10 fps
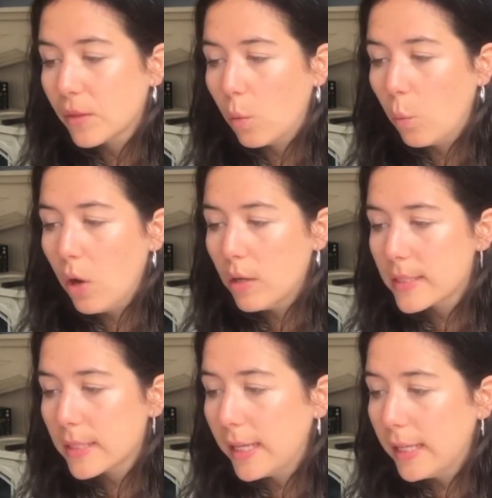
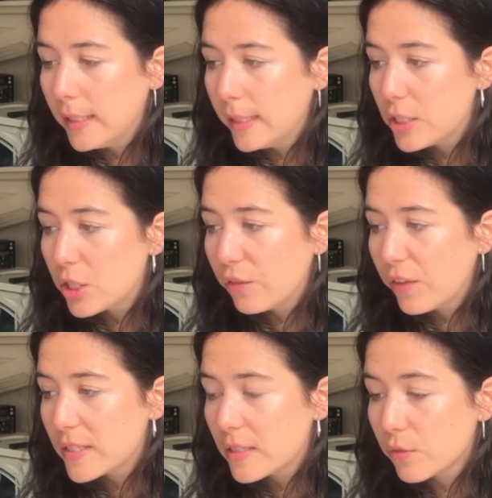What English
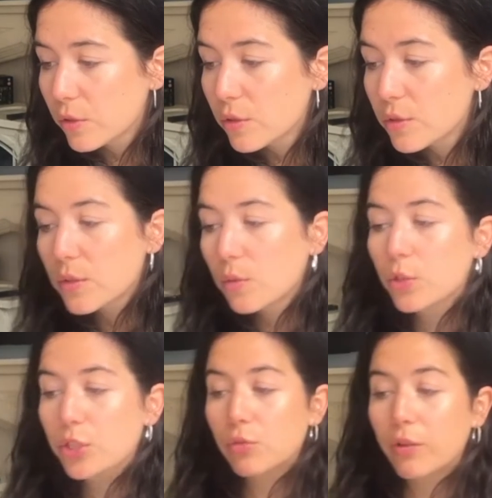festivals
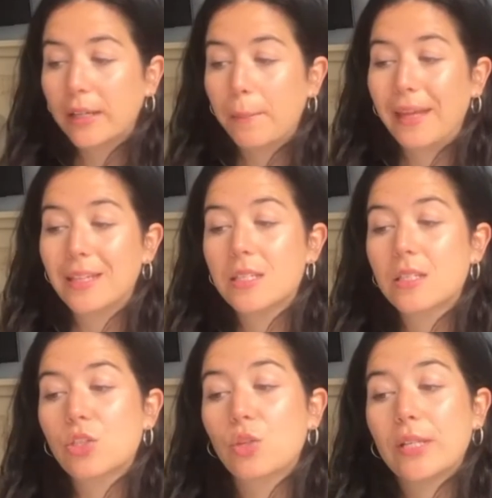would you recommend
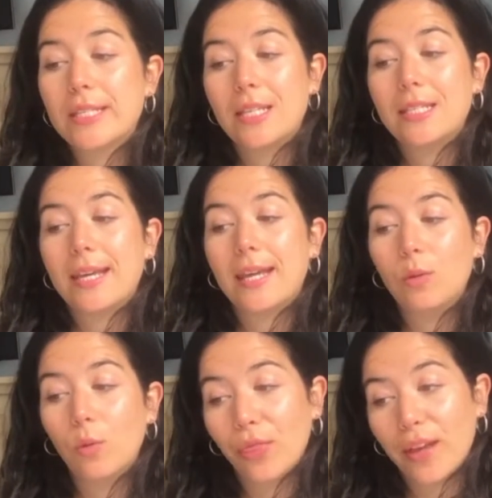to attend to
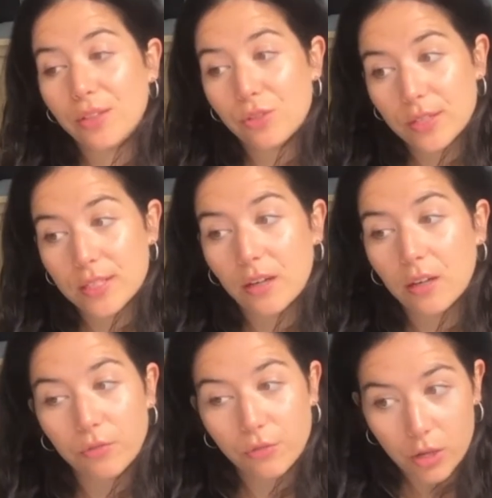anyone that enjoys the art
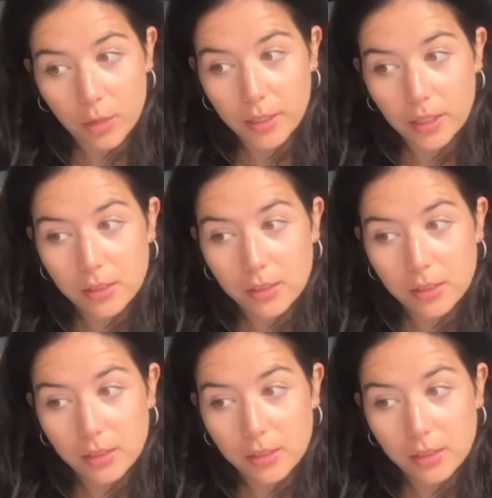of drama?